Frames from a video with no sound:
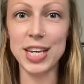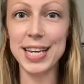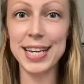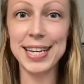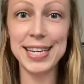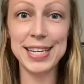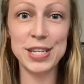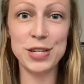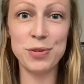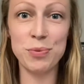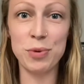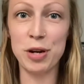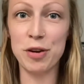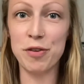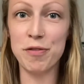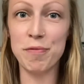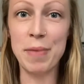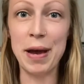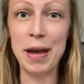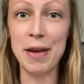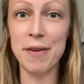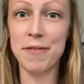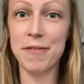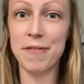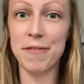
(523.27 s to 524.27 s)
is one of
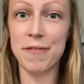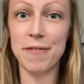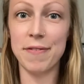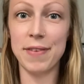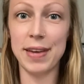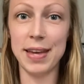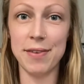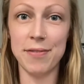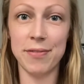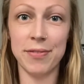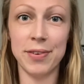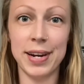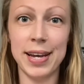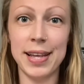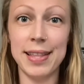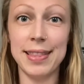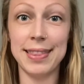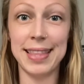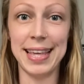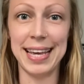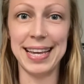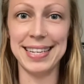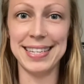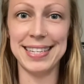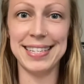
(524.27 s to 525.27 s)
my favorite
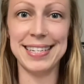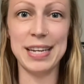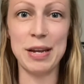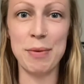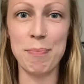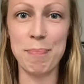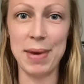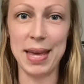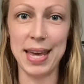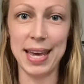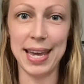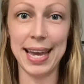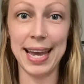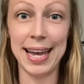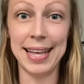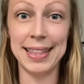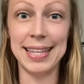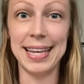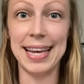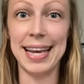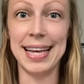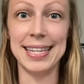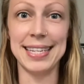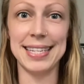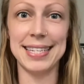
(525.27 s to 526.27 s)
things to make in
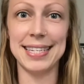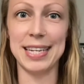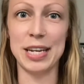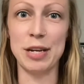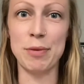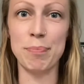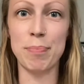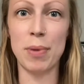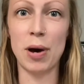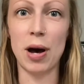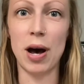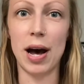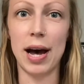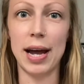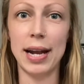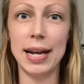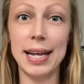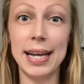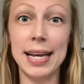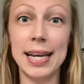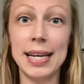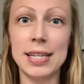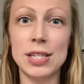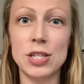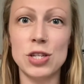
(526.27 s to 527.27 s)
the Instant Pot.
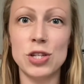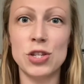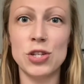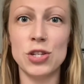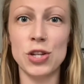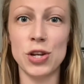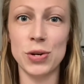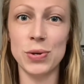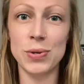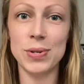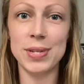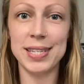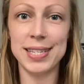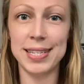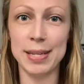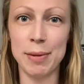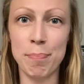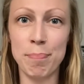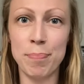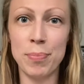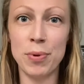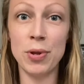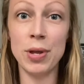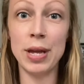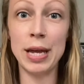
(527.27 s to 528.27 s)
It's so
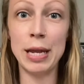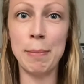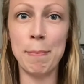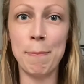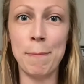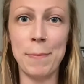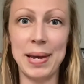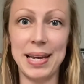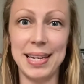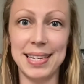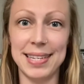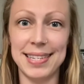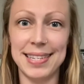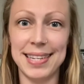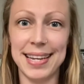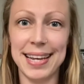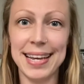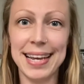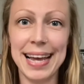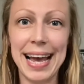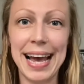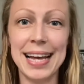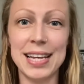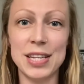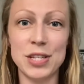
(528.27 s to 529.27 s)
simple and
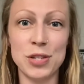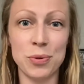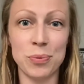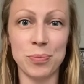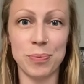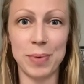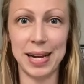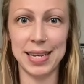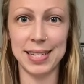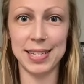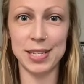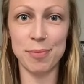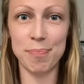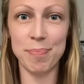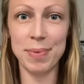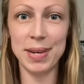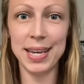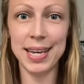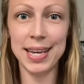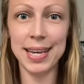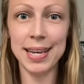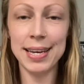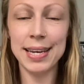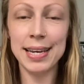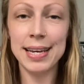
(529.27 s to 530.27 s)
basic as a
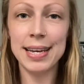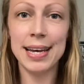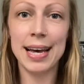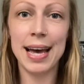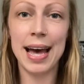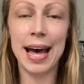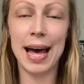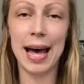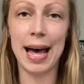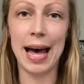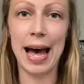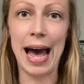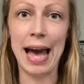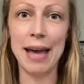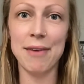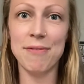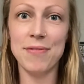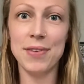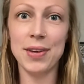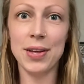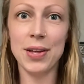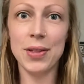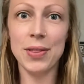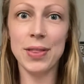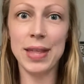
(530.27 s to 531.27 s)
recipe. I
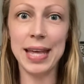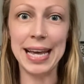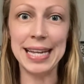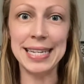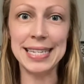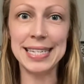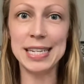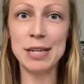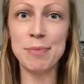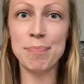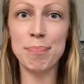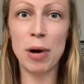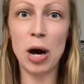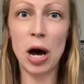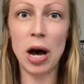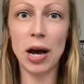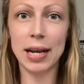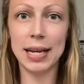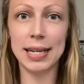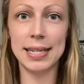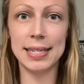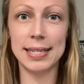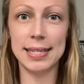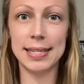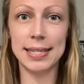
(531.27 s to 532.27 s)
feel the Instant Pot
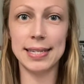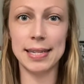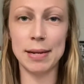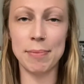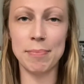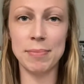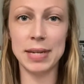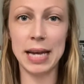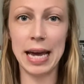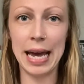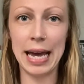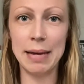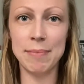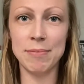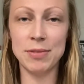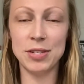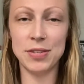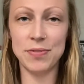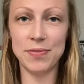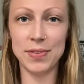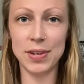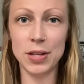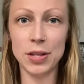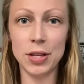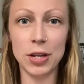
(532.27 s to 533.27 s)
can sometimes
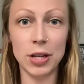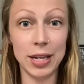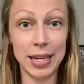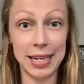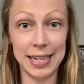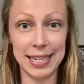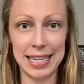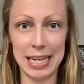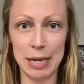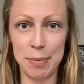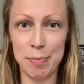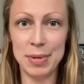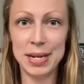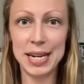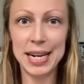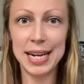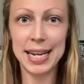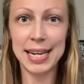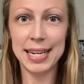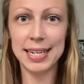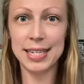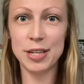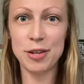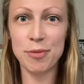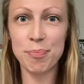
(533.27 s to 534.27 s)
feel a little
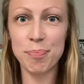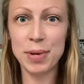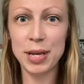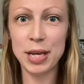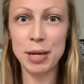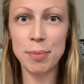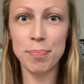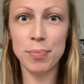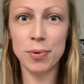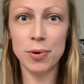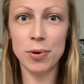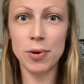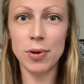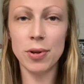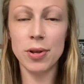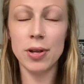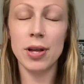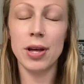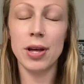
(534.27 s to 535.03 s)
intimidating to people.